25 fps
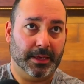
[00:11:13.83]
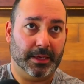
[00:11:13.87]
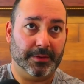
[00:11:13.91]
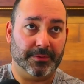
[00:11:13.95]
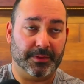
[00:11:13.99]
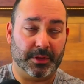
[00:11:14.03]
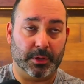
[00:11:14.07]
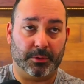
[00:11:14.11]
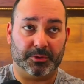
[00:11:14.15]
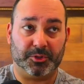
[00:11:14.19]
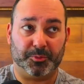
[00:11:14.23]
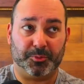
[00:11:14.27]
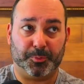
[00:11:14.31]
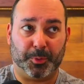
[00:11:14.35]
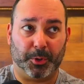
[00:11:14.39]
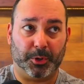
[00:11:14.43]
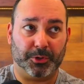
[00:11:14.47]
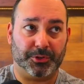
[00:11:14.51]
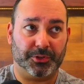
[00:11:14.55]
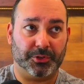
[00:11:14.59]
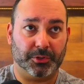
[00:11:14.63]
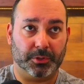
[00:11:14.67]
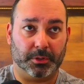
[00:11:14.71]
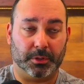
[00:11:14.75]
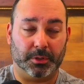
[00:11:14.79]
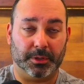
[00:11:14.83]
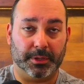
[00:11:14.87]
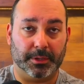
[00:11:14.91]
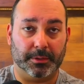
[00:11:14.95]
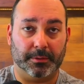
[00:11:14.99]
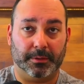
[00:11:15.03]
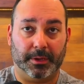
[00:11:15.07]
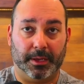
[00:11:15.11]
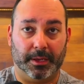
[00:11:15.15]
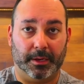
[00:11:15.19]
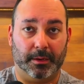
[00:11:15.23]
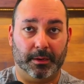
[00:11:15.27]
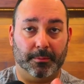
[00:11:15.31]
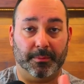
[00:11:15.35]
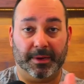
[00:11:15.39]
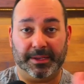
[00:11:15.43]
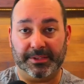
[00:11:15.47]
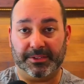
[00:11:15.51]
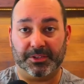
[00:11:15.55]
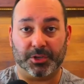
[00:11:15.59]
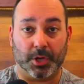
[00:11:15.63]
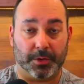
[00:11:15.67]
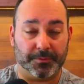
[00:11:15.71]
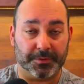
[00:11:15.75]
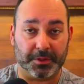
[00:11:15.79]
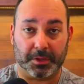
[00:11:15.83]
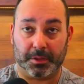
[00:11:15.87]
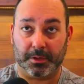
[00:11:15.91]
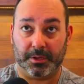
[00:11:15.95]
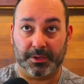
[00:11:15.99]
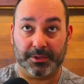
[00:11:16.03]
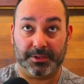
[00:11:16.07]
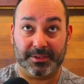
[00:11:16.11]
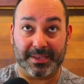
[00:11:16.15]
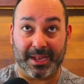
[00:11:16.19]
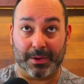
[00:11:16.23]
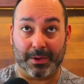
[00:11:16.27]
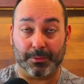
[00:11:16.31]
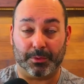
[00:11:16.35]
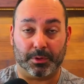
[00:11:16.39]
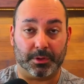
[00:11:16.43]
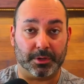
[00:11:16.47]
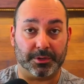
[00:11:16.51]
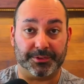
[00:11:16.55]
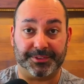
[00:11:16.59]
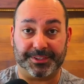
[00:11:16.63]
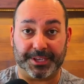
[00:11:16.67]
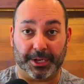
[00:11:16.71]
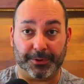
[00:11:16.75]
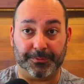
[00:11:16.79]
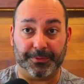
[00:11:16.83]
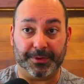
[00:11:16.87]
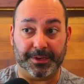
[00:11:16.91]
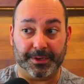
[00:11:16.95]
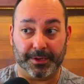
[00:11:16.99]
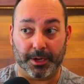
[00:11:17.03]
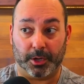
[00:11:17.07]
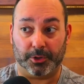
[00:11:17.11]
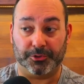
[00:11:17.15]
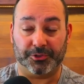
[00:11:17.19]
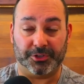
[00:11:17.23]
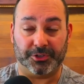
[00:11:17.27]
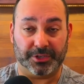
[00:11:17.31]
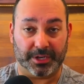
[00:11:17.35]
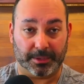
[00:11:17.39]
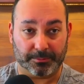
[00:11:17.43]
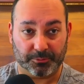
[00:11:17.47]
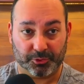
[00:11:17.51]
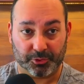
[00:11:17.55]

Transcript: even though it's personal and it might sound a little self-indulgent,